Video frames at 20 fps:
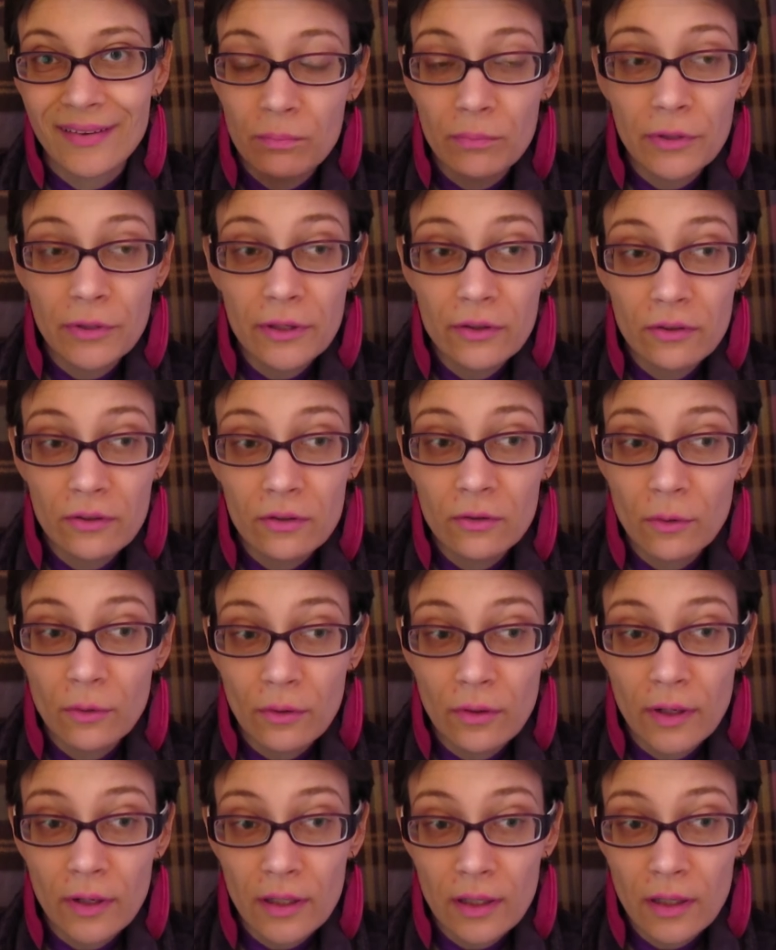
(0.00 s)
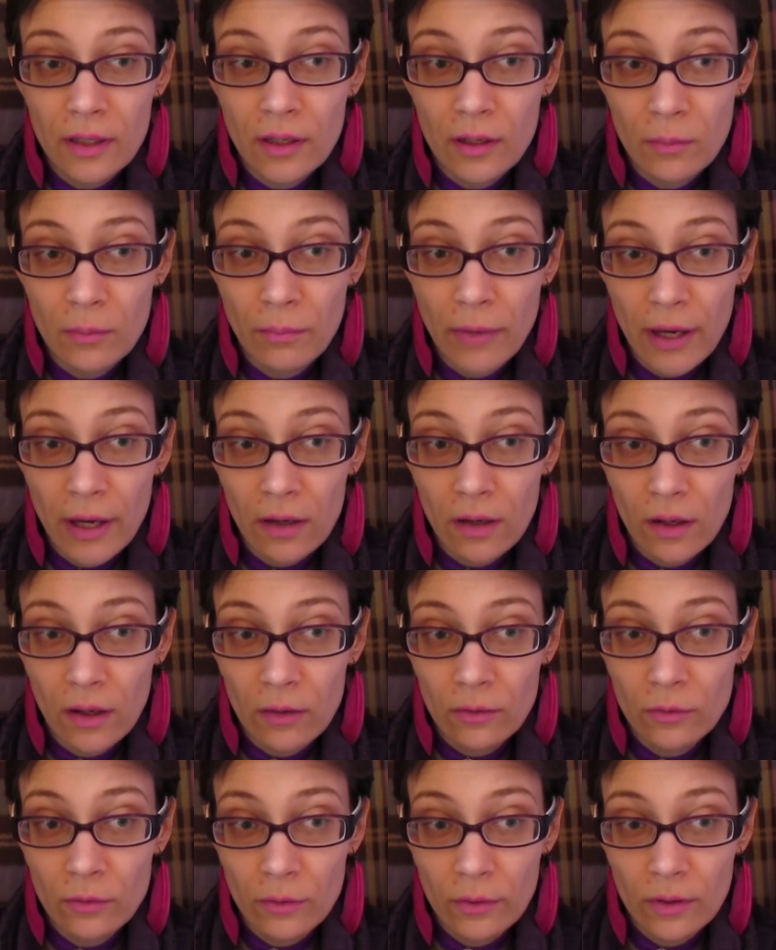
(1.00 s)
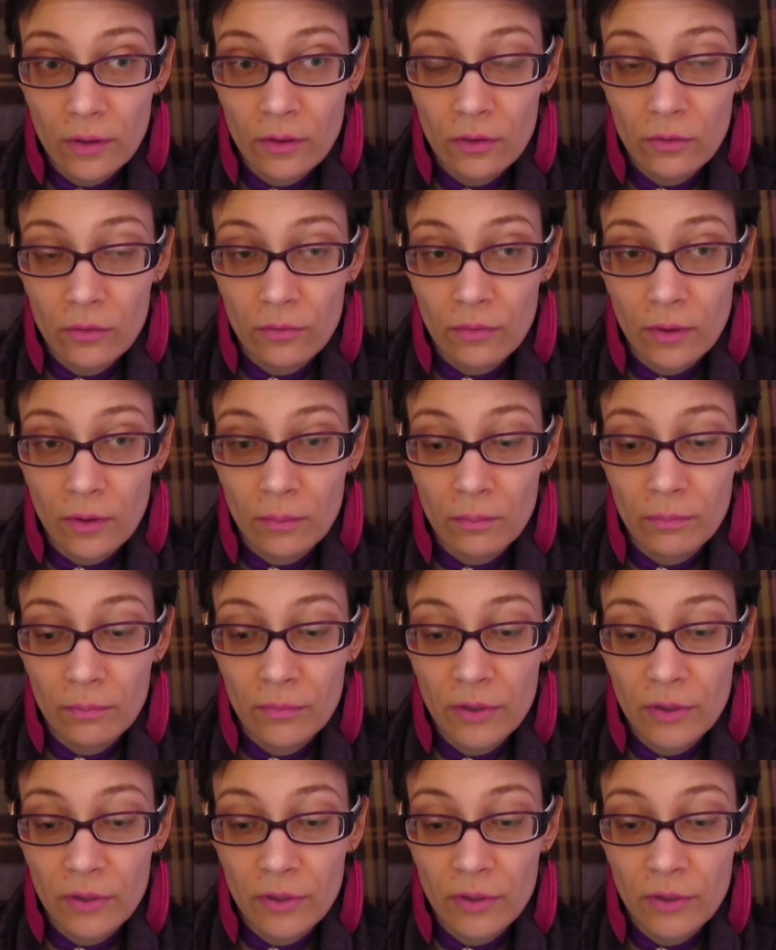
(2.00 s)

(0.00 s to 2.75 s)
Please ignore any background noise from